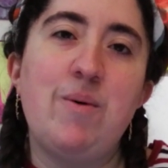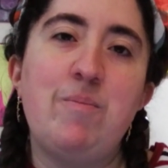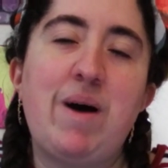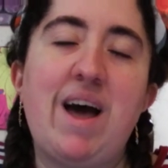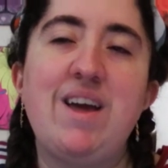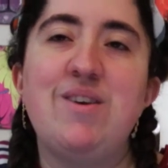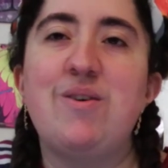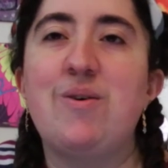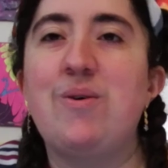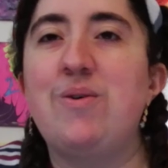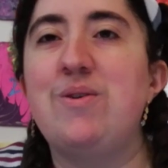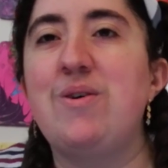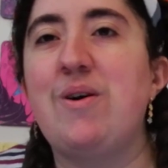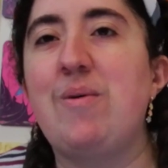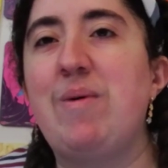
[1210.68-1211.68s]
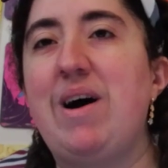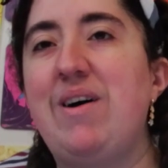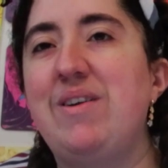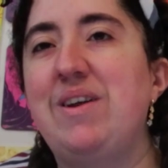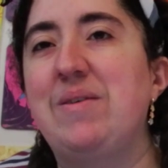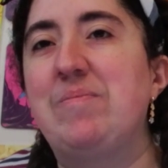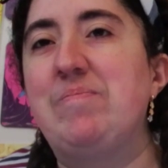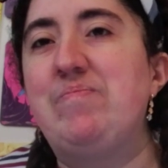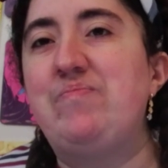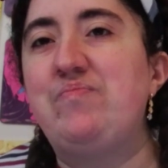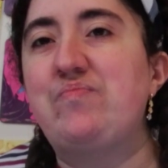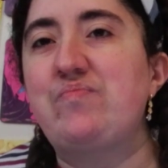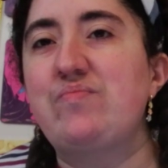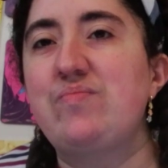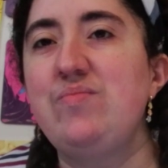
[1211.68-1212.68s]
miner owner about it.
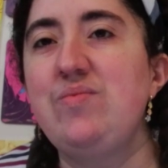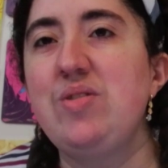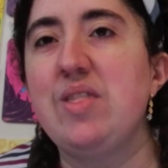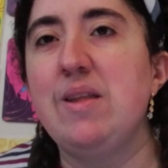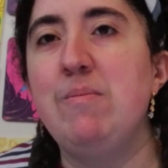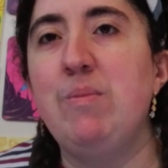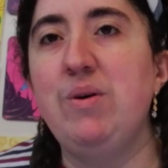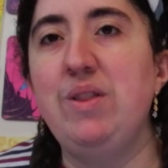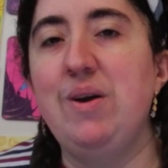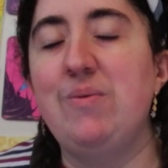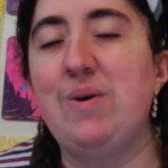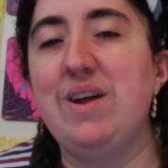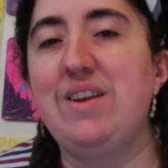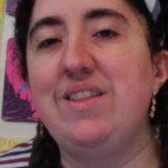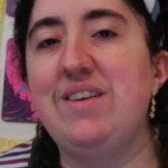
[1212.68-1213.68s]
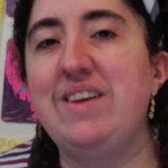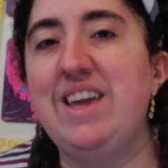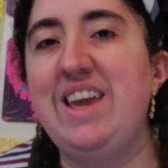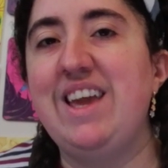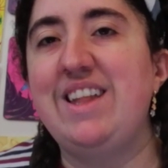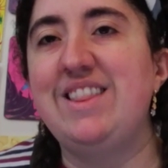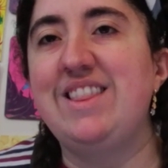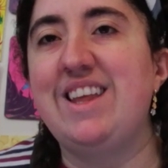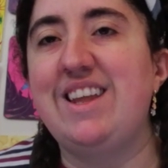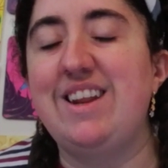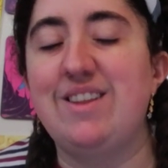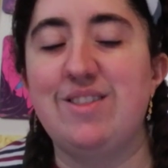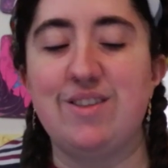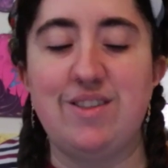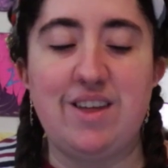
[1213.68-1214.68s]
But then one of them hinted
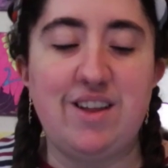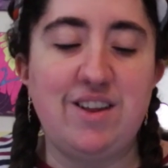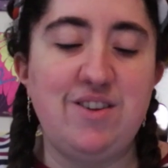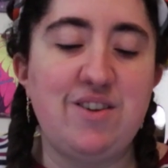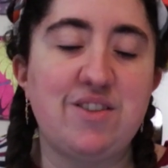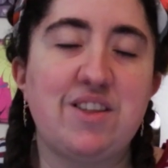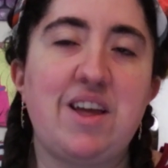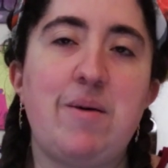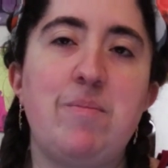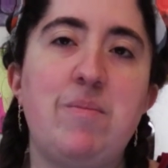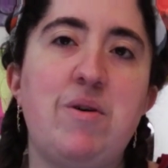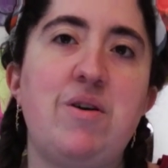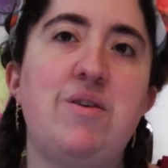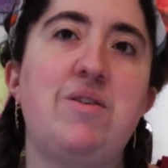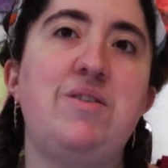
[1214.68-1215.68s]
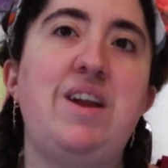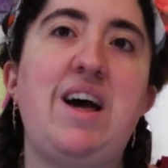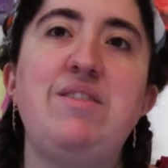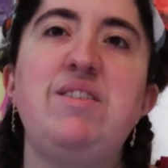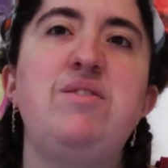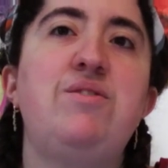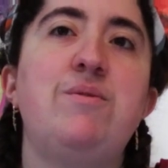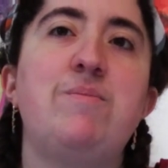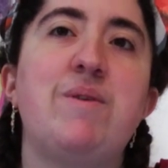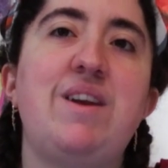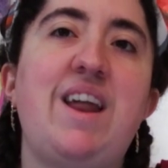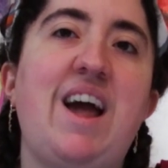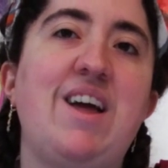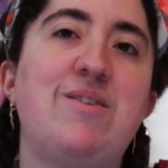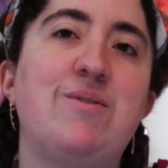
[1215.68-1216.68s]
it, so then he just got murdered. Nothing
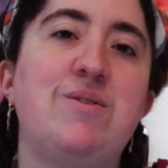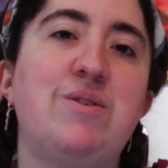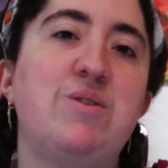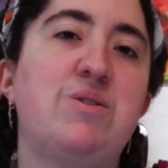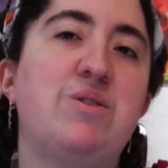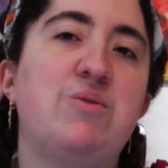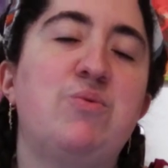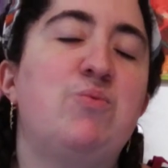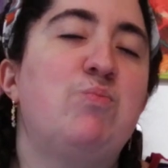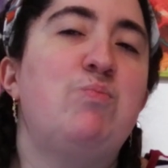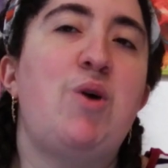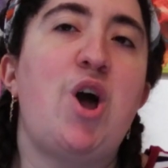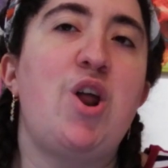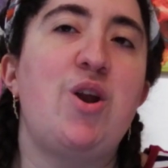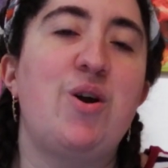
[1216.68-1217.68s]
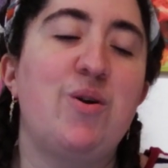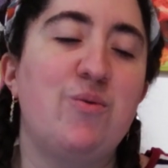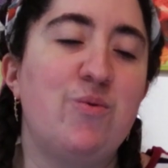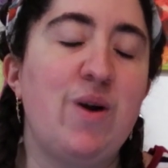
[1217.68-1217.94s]
supernatural, just murder.